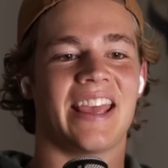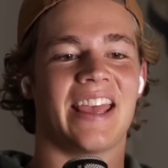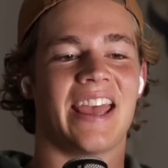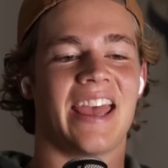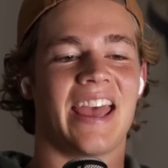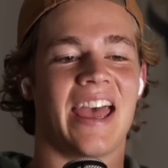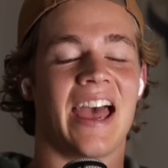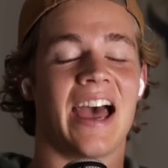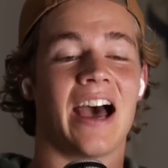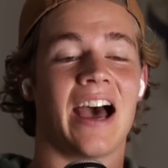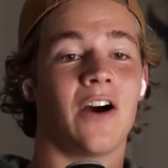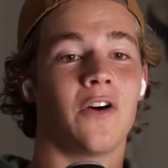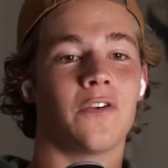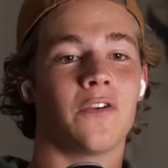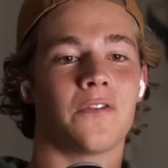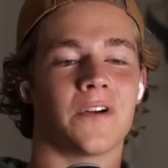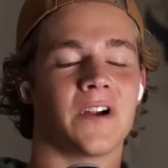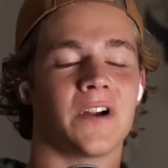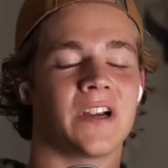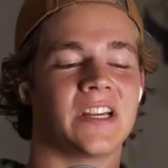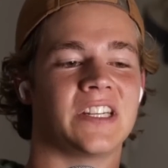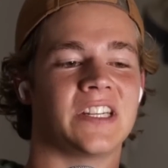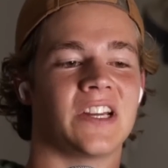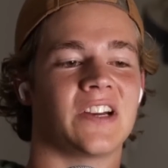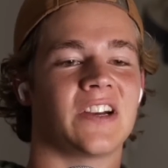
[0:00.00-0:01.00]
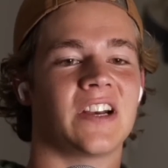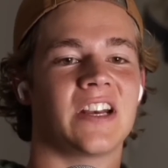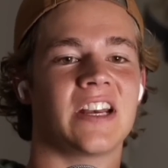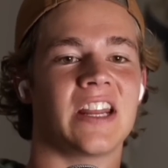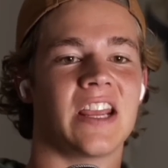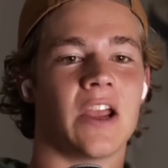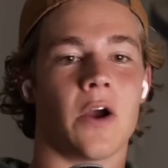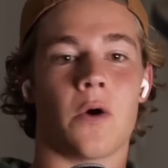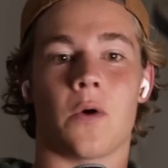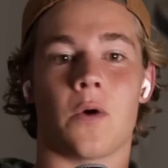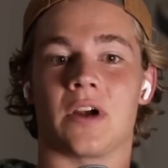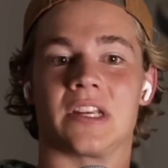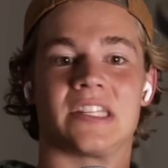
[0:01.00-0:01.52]
hell for eternity
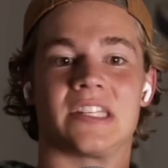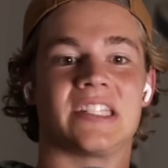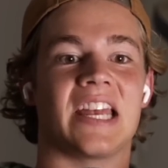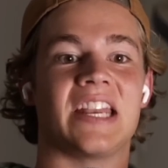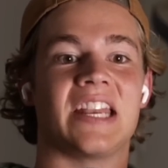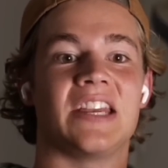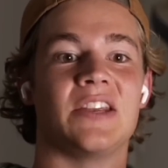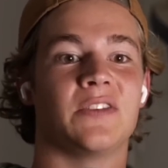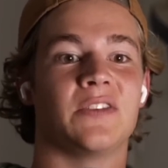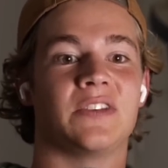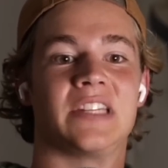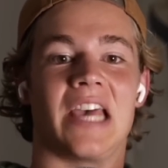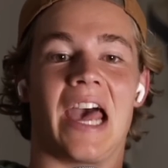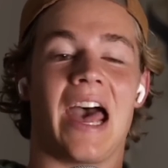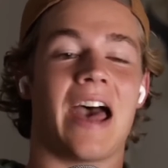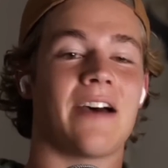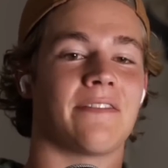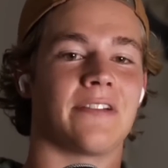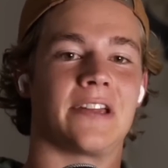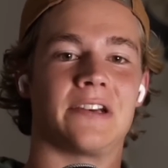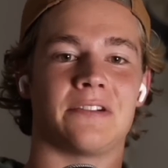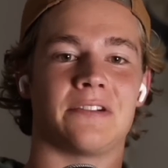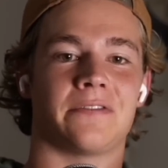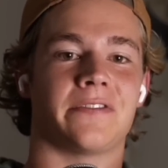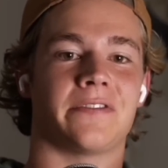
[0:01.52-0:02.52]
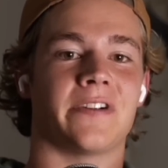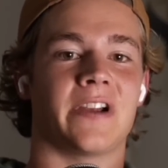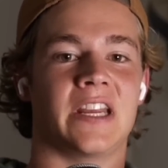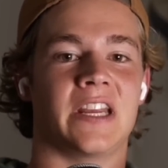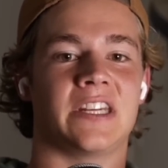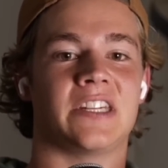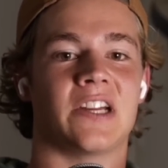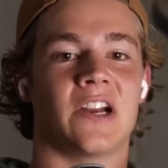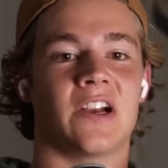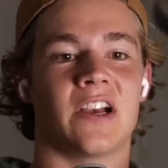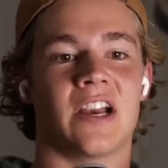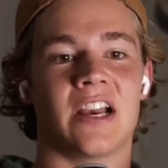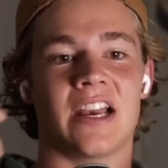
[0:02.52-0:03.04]
or send you to heaven for
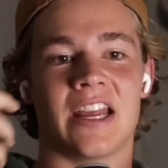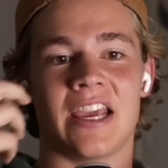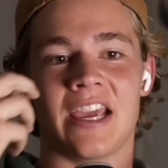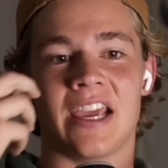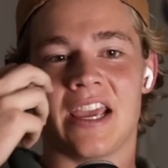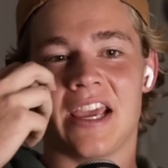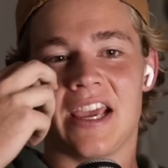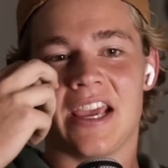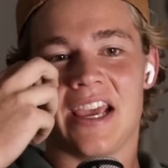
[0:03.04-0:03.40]
eternity.